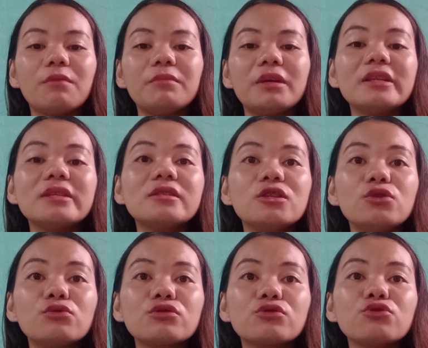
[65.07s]
it is
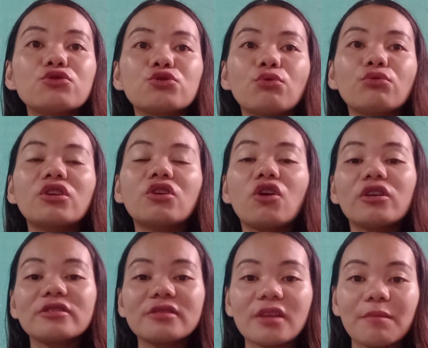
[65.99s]
used to show the
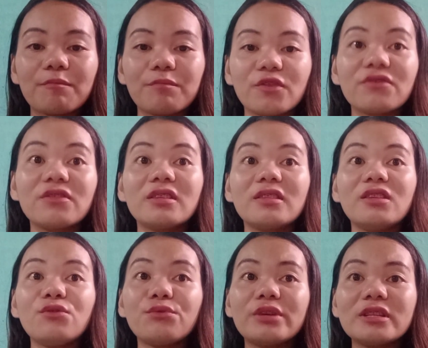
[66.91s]
concept of the
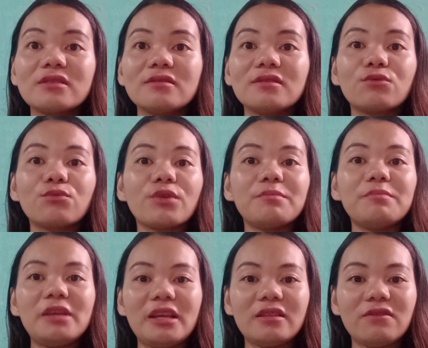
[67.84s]
theories that were
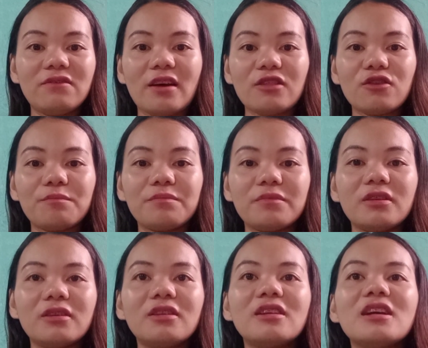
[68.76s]
being developed.
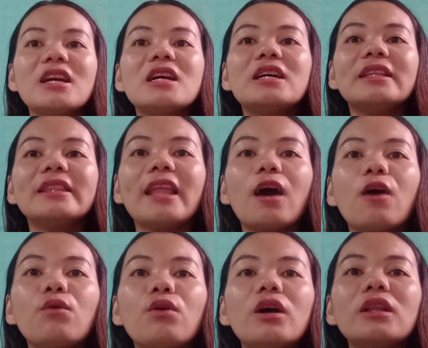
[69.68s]

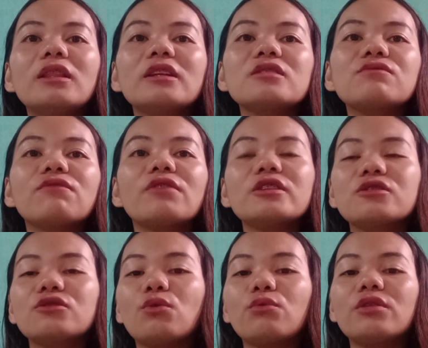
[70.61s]
Now, let us first
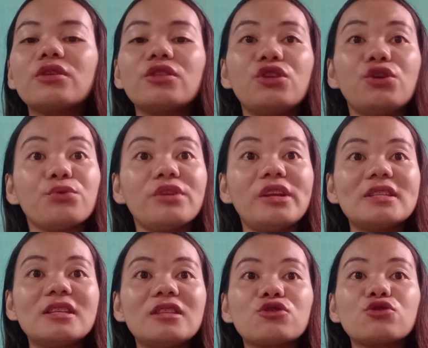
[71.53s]
know the theories
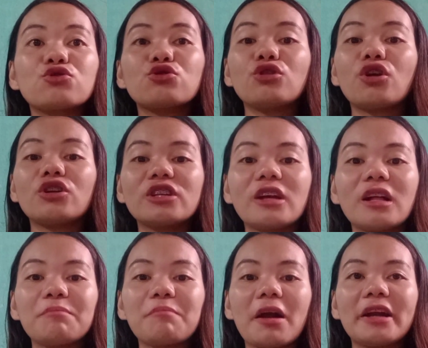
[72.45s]
in the sociological
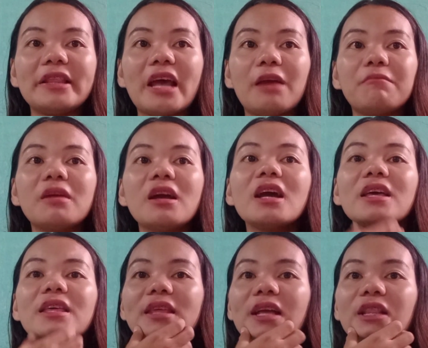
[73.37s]
paradigm
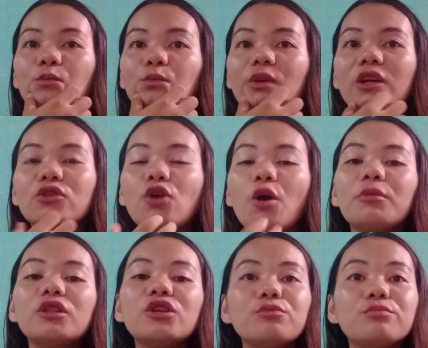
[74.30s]
that we can
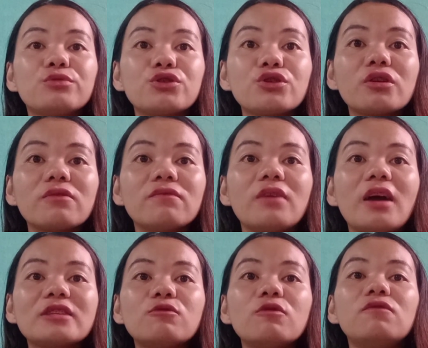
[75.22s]
commonly observe
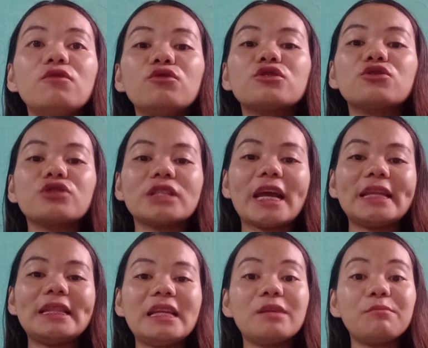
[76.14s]
as we view the
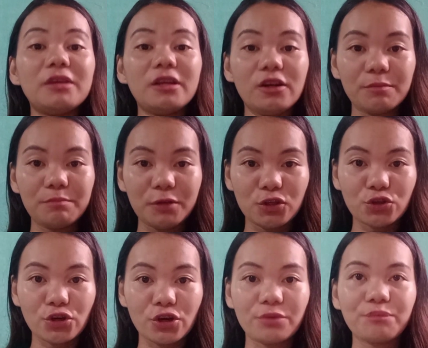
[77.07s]
society in a bigger
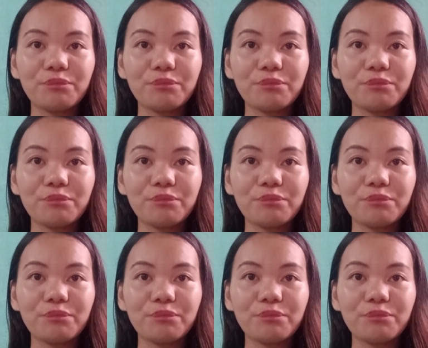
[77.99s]
picture.